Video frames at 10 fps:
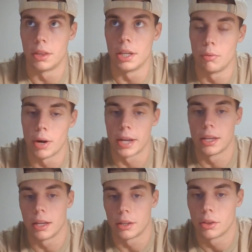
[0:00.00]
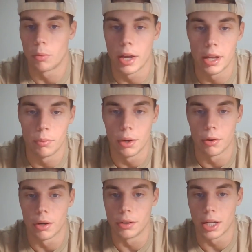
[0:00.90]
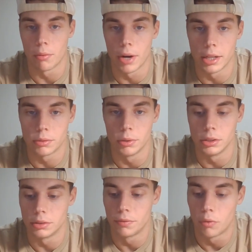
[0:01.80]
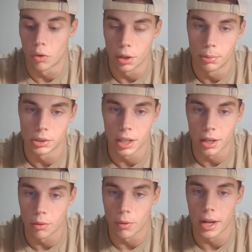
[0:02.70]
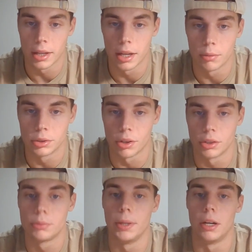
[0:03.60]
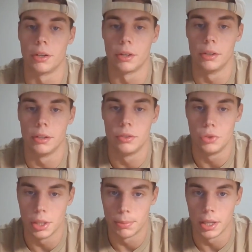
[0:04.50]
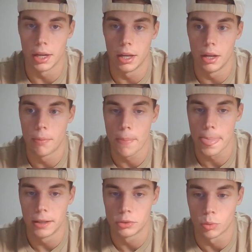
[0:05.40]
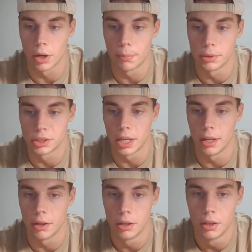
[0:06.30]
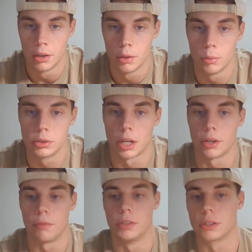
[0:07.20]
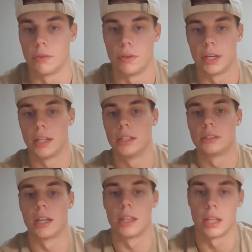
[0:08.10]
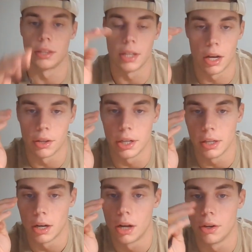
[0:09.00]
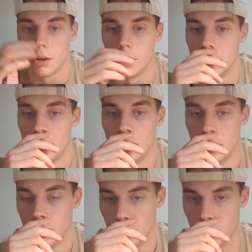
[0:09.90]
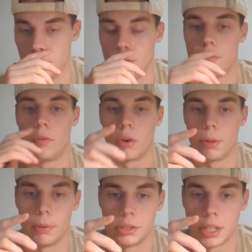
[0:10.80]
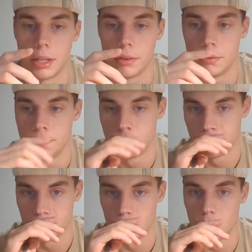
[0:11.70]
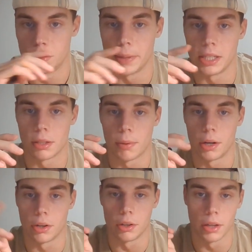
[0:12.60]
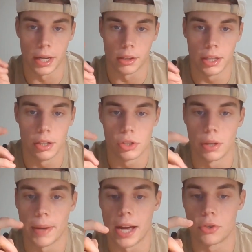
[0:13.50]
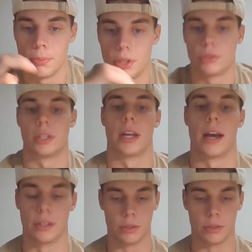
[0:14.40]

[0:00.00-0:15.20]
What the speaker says: the way we were going to get ranked was 40% of the ranking was going to be on your GPA, 20% was on your physical fitness, and then the other 40% was based upon your like leadership attributes and